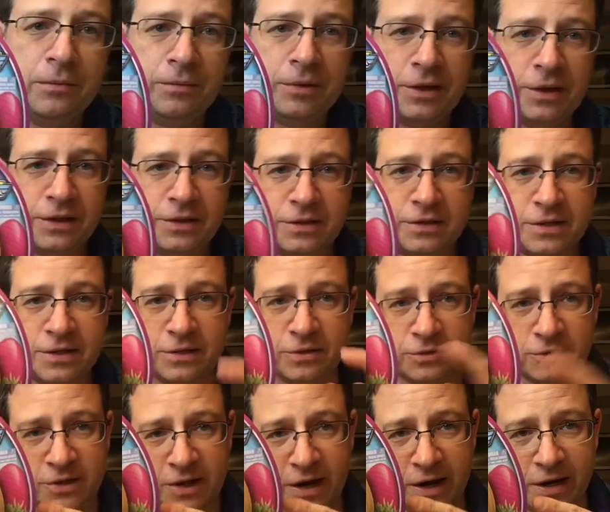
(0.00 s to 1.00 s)
because these
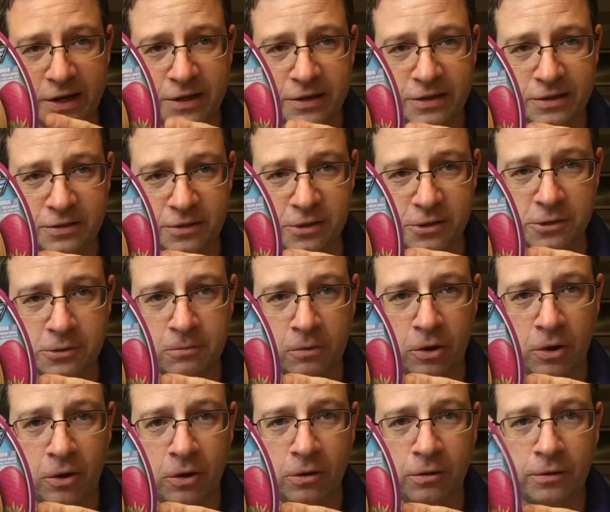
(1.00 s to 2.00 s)
are tiny, these are
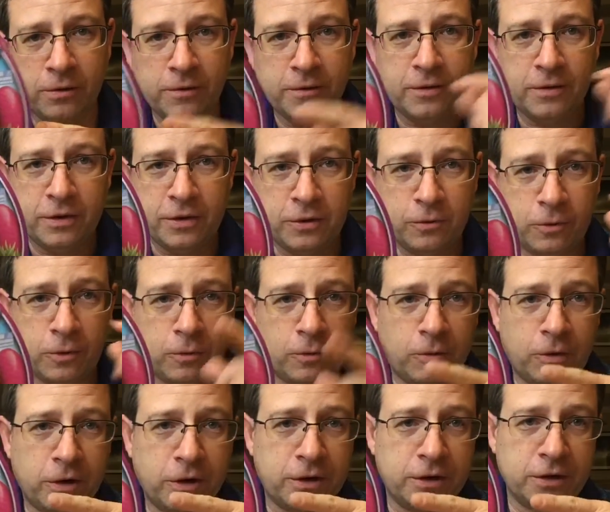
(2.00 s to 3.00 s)
small. You wouldn't
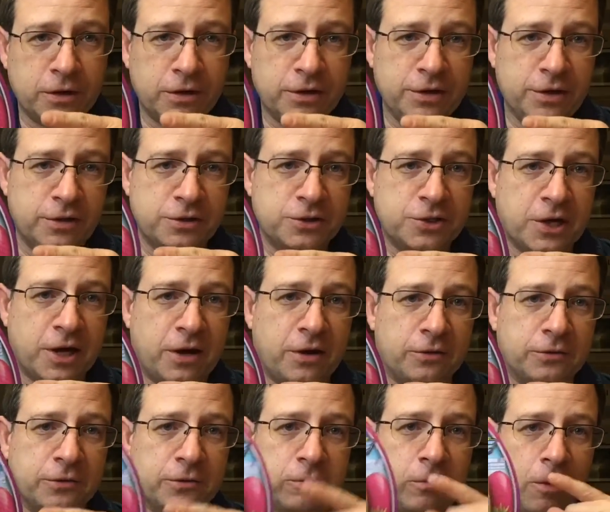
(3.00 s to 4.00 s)
want a young
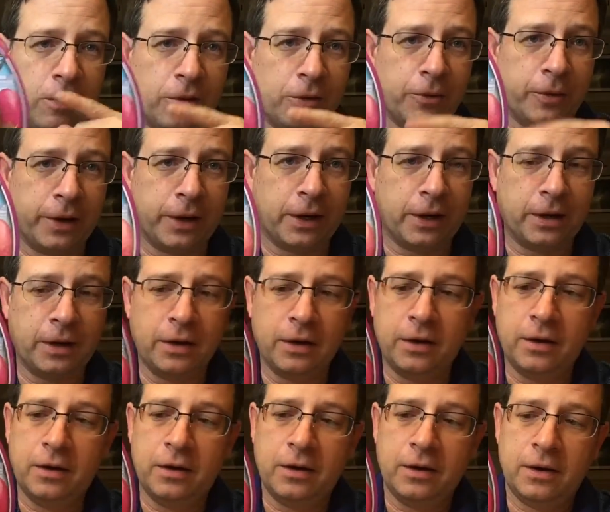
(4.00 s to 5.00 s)
child swallowing
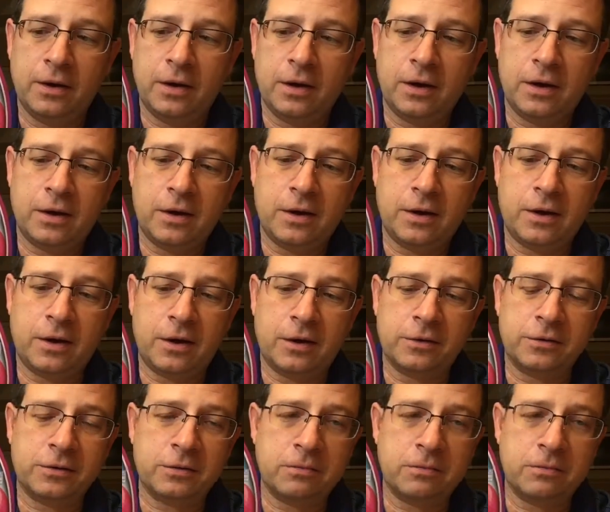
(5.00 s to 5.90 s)
a